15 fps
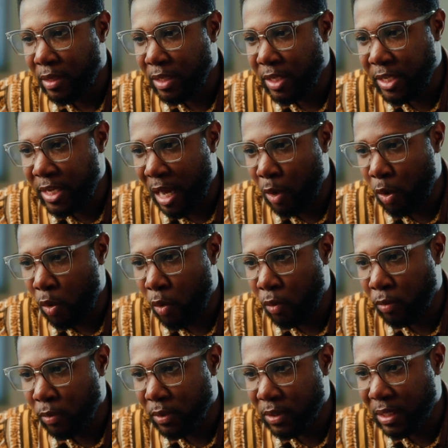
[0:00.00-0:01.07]

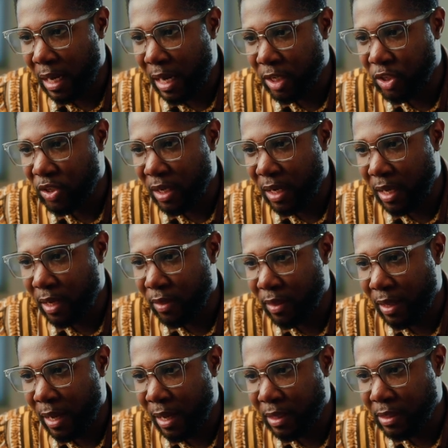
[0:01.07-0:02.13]
yellow selection in
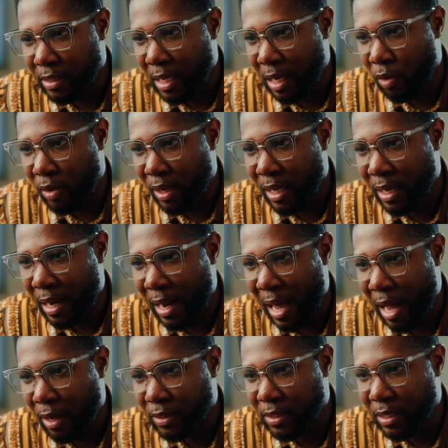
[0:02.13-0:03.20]
there, yellow in and
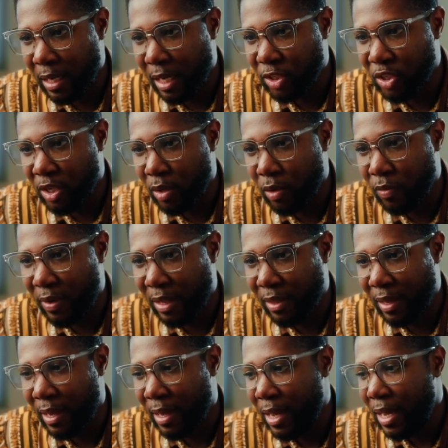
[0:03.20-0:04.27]
out selection over
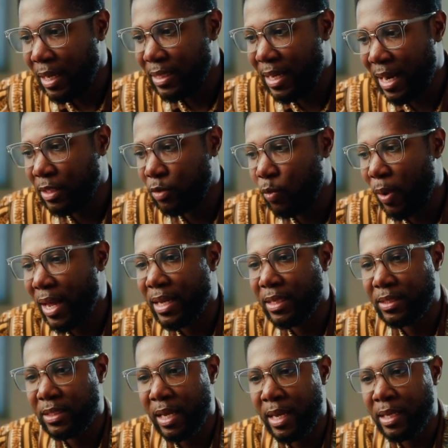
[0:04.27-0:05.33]
there. That is where he
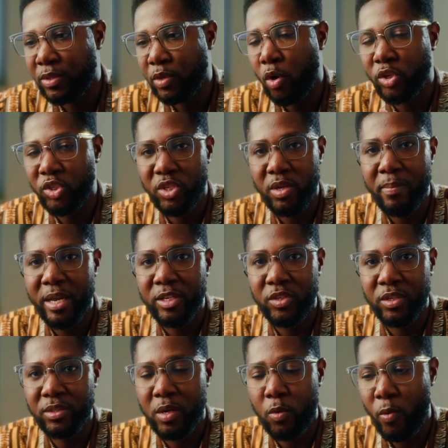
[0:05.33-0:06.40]
says or she
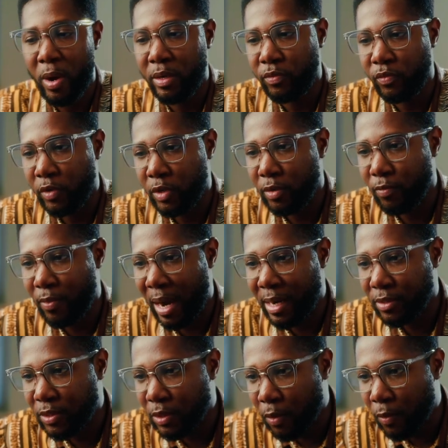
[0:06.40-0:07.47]
mentions the word food,
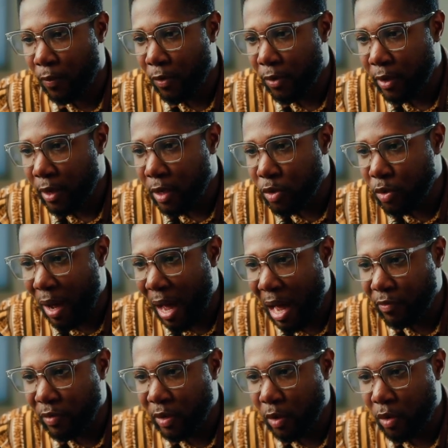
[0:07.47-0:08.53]
right? So you
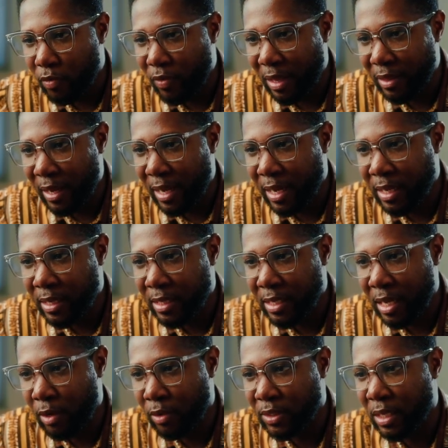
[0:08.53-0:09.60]
have it over there in the
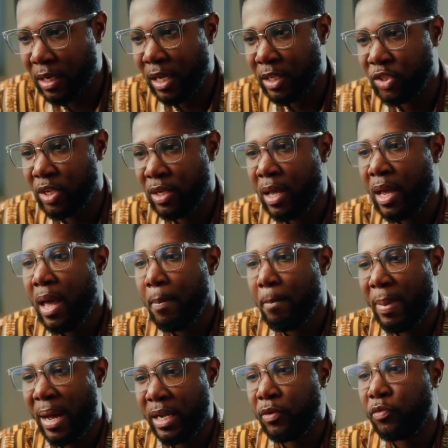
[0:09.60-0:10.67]
yellow selection.
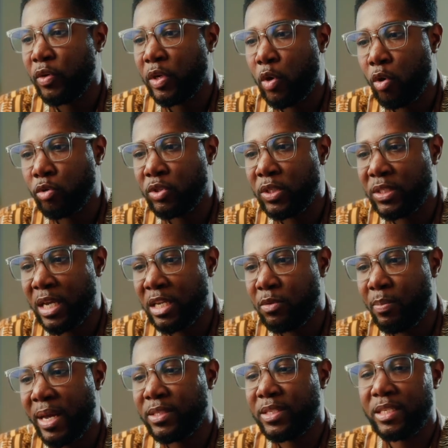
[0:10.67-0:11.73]
But if we go to
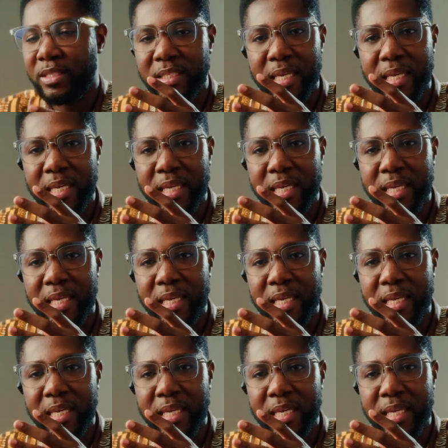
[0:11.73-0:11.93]
segments, it